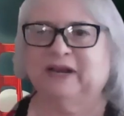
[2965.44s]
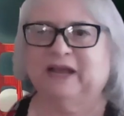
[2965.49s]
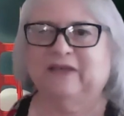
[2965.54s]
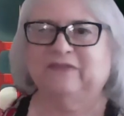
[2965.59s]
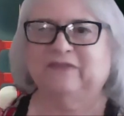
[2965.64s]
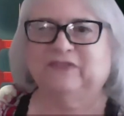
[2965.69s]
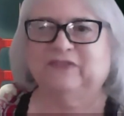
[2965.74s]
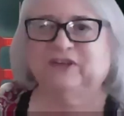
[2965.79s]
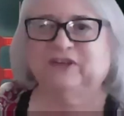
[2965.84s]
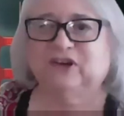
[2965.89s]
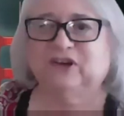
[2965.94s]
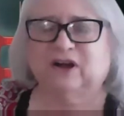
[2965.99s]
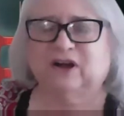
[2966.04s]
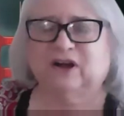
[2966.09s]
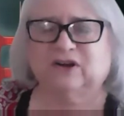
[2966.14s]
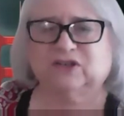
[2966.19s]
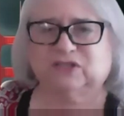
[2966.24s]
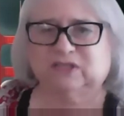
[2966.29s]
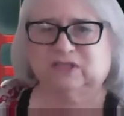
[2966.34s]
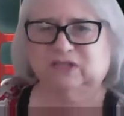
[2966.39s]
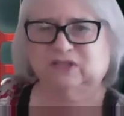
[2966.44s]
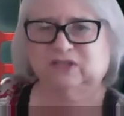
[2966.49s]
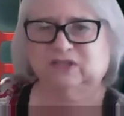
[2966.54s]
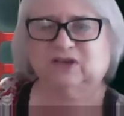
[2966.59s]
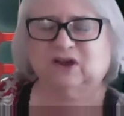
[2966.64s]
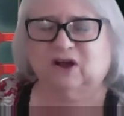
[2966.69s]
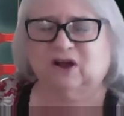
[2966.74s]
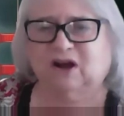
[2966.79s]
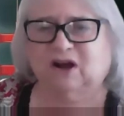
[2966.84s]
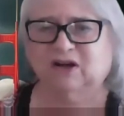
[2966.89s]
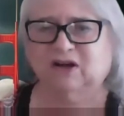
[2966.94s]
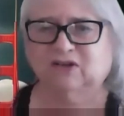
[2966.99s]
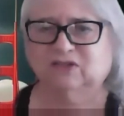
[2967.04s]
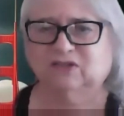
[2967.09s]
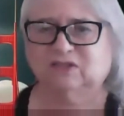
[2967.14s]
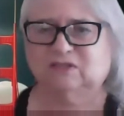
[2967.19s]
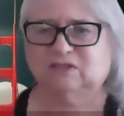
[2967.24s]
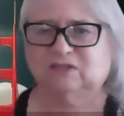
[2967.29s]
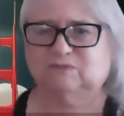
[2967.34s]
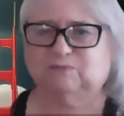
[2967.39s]
out the narcs and the
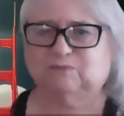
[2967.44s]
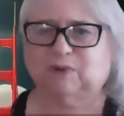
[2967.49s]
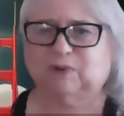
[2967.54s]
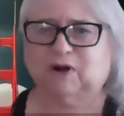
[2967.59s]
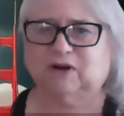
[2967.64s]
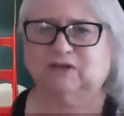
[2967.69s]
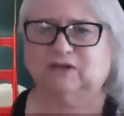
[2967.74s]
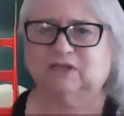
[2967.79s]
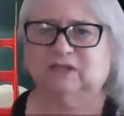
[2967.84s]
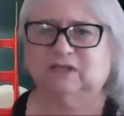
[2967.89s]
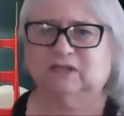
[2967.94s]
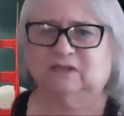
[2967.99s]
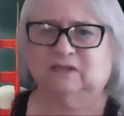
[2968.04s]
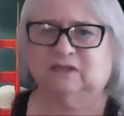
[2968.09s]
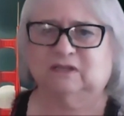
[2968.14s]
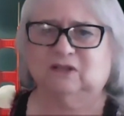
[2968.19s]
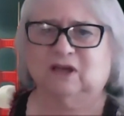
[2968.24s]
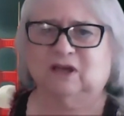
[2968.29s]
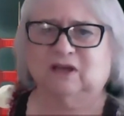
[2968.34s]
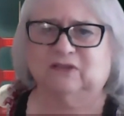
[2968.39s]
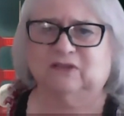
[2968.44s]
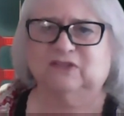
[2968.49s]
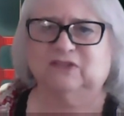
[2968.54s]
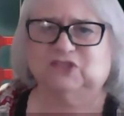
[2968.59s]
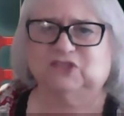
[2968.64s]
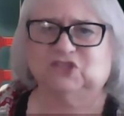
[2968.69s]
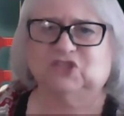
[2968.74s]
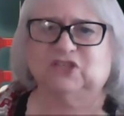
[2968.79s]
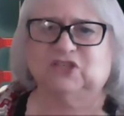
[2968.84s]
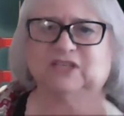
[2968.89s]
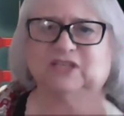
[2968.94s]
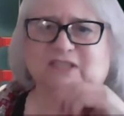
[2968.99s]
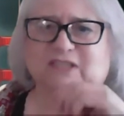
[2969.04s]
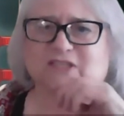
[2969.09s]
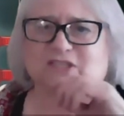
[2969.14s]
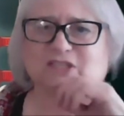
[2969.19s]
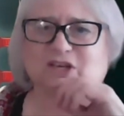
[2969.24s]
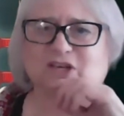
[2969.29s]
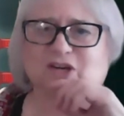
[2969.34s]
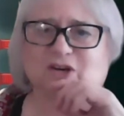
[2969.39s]
cars parked uh, along the street.
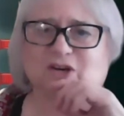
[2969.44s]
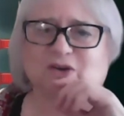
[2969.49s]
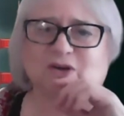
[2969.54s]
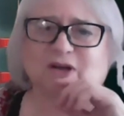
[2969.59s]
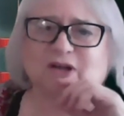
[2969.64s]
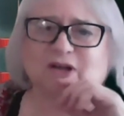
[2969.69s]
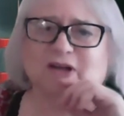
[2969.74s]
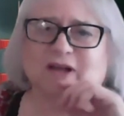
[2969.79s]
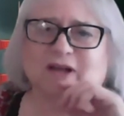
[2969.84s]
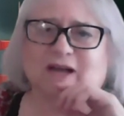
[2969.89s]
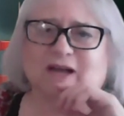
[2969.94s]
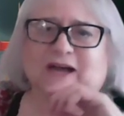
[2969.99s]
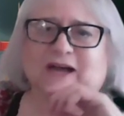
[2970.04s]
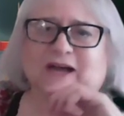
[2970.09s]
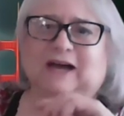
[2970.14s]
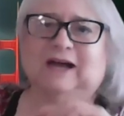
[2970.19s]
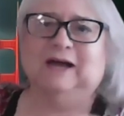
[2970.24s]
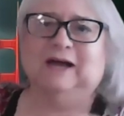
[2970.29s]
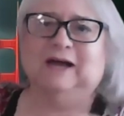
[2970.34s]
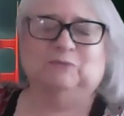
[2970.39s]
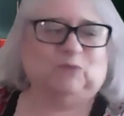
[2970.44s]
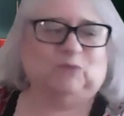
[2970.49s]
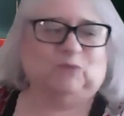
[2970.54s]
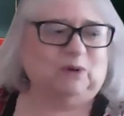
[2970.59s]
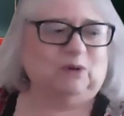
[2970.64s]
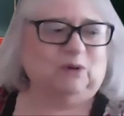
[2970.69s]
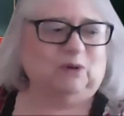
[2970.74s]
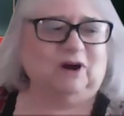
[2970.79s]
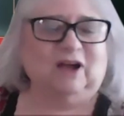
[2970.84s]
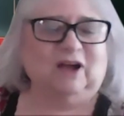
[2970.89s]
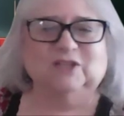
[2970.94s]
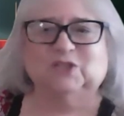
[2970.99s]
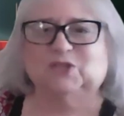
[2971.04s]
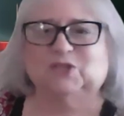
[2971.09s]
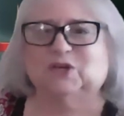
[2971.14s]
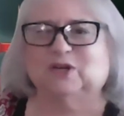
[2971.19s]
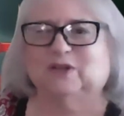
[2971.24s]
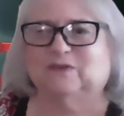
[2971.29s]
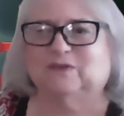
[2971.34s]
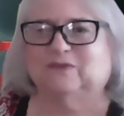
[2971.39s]
So um, we were all
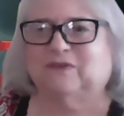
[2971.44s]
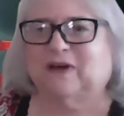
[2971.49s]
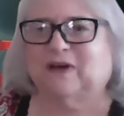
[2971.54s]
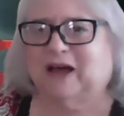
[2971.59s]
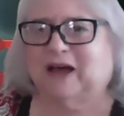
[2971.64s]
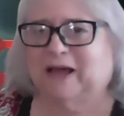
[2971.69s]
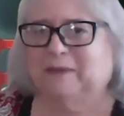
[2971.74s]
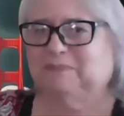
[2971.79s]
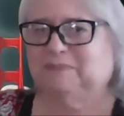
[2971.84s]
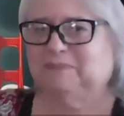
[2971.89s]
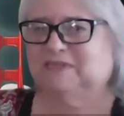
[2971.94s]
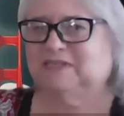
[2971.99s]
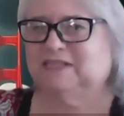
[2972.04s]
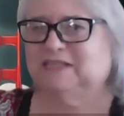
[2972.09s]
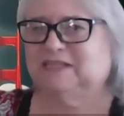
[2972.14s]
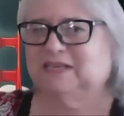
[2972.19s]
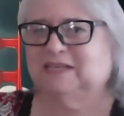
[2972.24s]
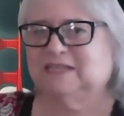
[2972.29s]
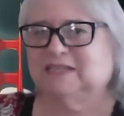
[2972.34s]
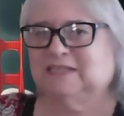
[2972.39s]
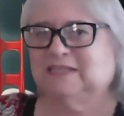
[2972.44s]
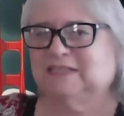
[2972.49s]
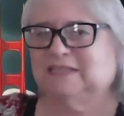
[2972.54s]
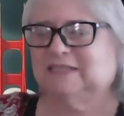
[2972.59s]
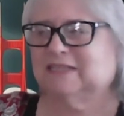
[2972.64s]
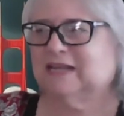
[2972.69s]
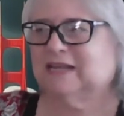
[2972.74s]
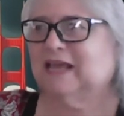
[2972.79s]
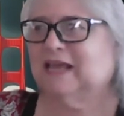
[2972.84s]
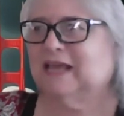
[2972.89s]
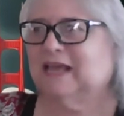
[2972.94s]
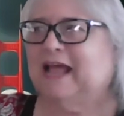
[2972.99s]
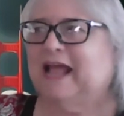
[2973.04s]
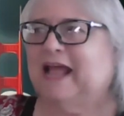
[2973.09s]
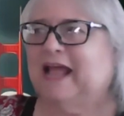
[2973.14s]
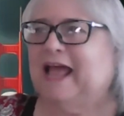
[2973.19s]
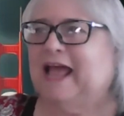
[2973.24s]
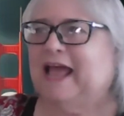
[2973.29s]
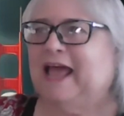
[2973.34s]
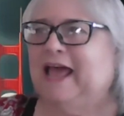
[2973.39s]
sort of hyped to this.
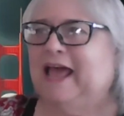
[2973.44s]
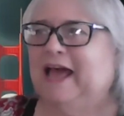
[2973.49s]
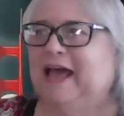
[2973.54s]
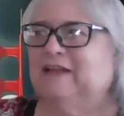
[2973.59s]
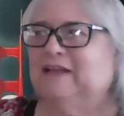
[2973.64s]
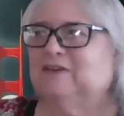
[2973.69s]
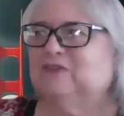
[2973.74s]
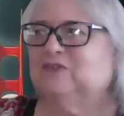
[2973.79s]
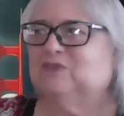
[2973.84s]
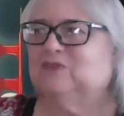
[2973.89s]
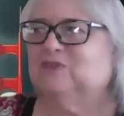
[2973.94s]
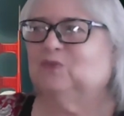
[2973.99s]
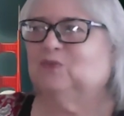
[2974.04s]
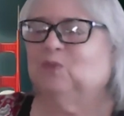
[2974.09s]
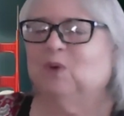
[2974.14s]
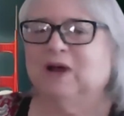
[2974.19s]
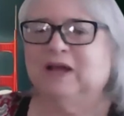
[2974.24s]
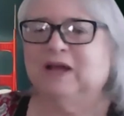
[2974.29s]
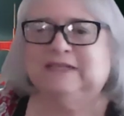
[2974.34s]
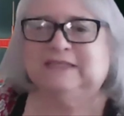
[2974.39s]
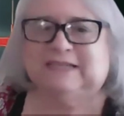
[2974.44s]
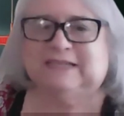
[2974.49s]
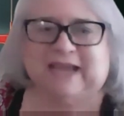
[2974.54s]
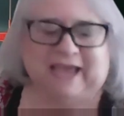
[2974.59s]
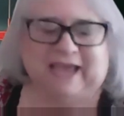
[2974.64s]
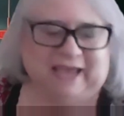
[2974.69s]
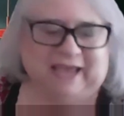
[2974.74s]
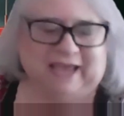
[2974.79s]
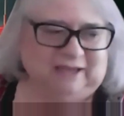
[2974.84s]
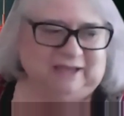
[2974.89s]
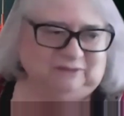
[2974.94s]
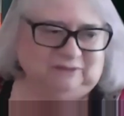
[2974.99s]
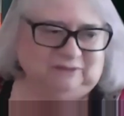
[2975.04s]
And one day,